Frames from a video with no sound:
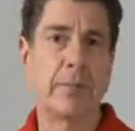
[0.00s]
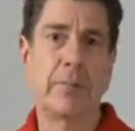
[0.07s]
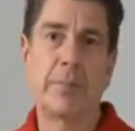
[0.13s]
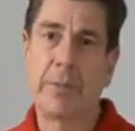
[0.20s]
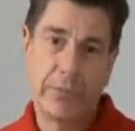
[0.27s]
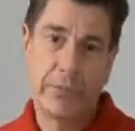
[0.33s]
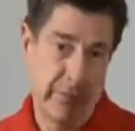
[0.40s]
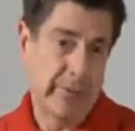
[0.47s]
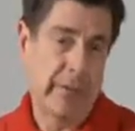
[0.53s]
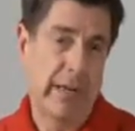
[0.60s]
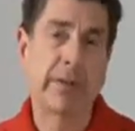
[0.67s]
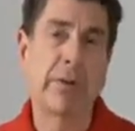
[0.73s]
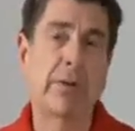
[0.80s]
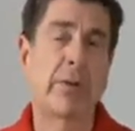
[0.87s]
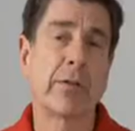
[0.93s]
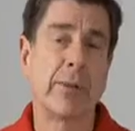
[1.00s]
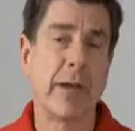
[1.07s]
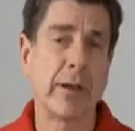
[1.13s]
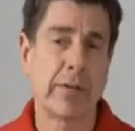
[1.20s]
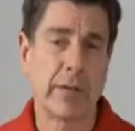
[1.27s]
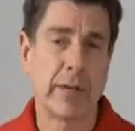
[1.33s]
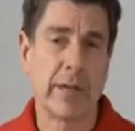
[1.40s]
but you decided to go to the
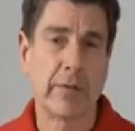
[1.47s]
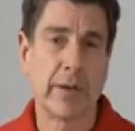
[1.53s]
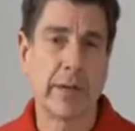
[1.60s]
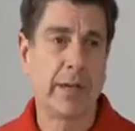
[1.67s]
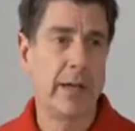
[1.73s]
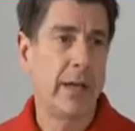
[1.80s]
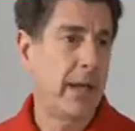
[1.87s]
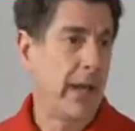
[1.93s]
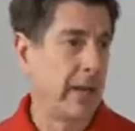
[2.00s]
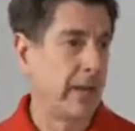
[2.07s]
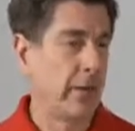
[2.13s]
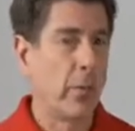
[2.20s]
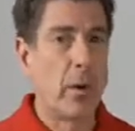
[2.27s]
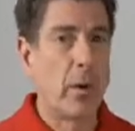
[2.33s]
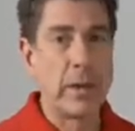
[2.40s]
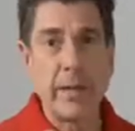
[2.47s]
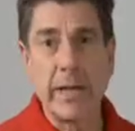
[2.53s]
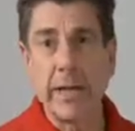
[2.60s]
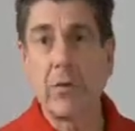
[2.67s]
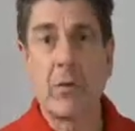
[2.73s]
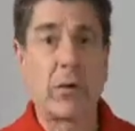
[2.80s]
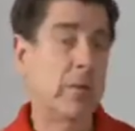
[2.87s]
patient anyway, and you want to
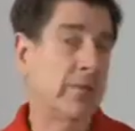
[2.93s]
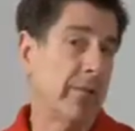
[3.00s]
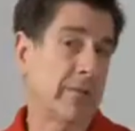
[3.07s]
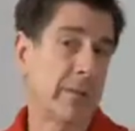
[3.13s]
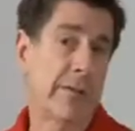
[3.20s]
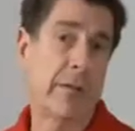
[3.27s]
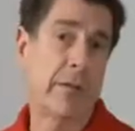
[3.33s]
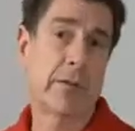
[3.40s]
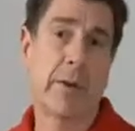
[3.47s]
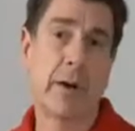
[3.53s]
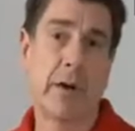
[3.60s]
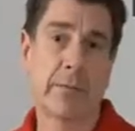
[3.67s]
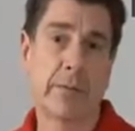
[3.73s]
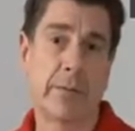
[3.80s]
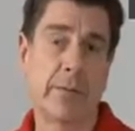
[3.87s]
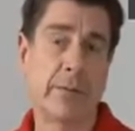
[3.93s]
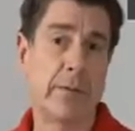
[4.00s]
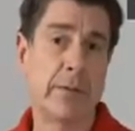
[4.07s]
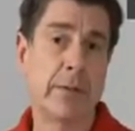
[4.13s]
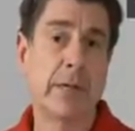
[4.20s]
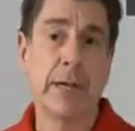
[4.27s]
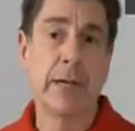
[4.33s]
take corners as safely as possible,
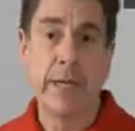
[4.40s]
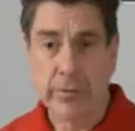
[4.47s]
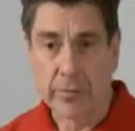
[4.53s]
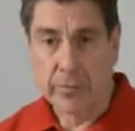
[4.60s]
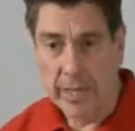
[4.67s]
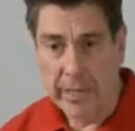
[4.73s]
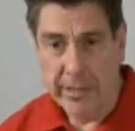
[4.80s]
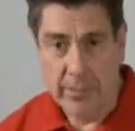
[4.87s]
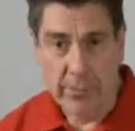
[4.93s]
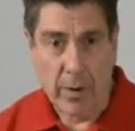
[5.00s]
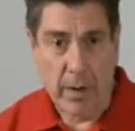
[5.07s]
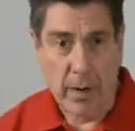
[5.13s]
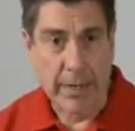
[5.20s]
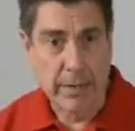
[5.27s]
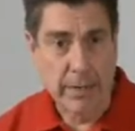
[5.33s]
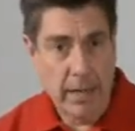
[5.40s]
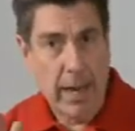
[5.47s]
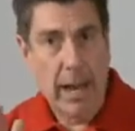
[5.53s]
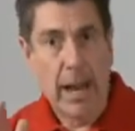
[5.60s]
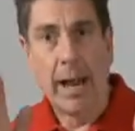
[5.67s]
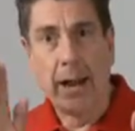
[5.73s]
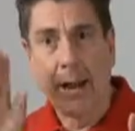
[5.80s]
just take them wide,
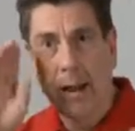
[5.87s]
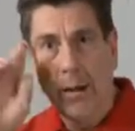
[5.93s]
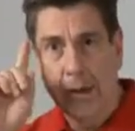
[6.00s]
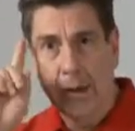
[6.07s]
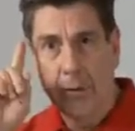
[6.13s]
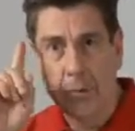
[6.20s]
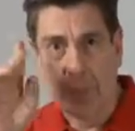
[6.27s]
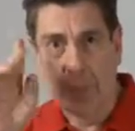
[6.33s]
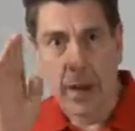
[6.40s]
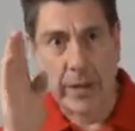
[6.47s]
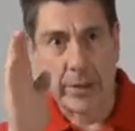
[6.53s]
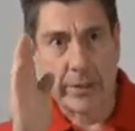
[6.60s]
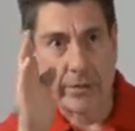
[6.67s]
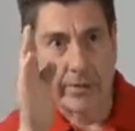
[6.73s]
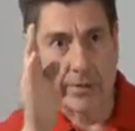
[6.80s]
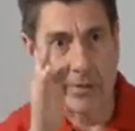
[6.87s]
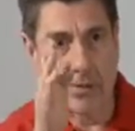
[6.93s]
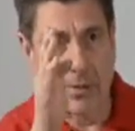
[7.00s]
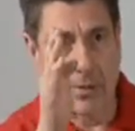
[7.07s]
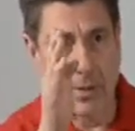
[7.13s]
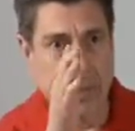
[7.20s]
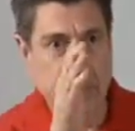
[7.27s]
and in your mind,
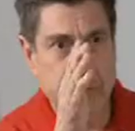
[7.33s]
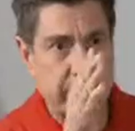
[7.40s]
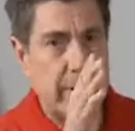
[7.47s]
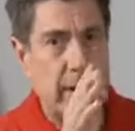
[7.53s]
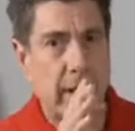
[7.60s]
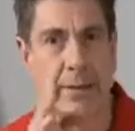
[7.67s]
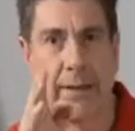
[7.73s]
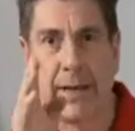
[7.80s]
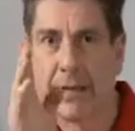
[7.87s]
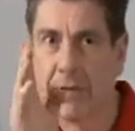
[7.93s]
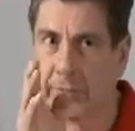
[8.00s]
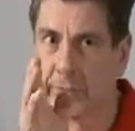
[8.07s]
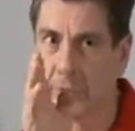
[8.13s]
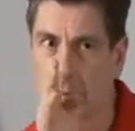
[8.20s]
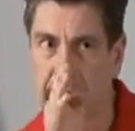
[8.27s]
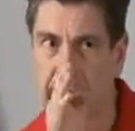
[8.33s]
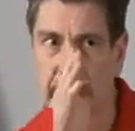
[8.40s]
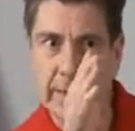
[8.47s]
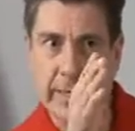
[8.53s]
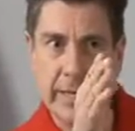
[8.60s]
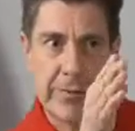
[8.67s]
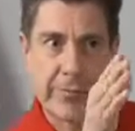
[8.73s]
slice the pie. That is, look
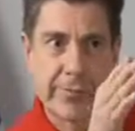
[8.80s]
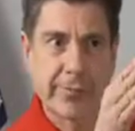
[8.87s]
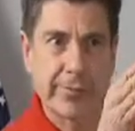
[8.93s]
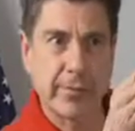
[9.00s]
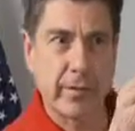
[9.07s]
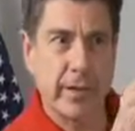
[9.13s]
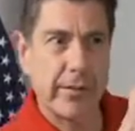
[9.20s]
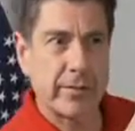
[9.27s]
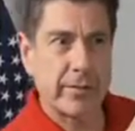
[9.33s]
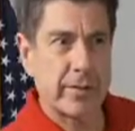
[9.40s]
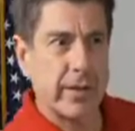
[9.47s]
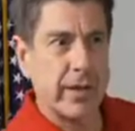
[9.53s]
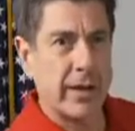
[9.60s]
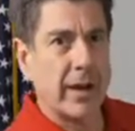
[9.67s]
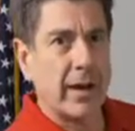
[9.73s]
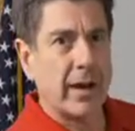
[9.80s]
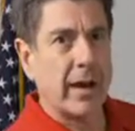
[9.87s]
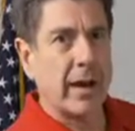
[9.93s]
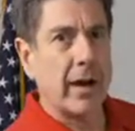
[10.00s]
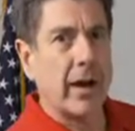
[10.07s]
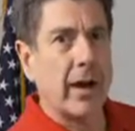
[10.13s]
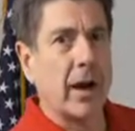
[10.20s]
into each slice
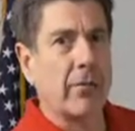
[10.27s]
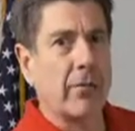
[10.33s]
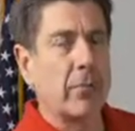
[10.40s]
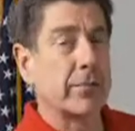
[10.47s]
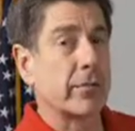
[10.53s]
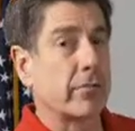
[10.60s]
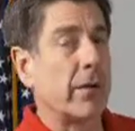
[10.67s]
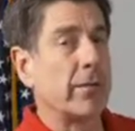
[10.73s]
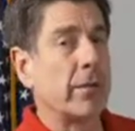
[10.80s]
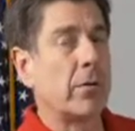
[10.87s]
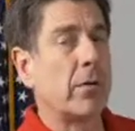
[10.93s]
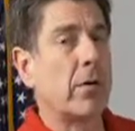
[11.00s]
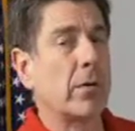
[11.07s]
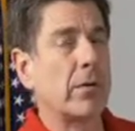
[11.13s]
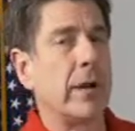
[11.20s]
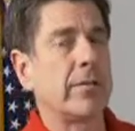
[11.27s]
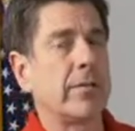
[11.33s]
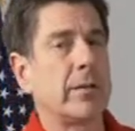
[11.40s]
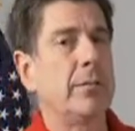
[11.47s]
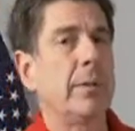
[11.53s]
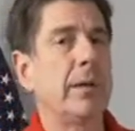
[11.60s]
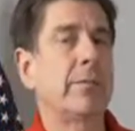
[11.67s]
of what's around the corner as
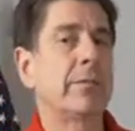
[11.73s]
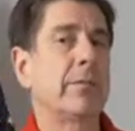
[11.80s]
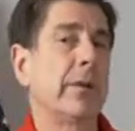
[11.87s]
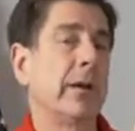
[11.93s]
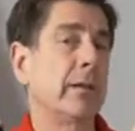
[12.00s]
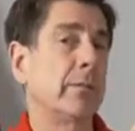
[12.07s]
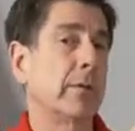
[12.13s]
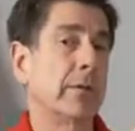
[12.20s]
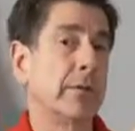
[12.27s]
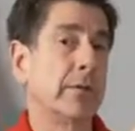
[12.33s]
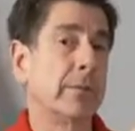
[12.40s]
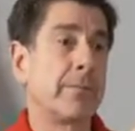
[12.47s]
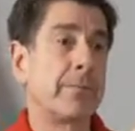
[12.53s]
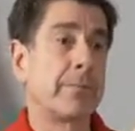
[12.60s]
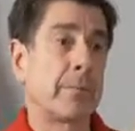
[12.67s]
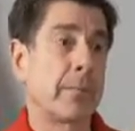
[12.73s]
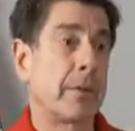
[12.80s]
it becomes available to you.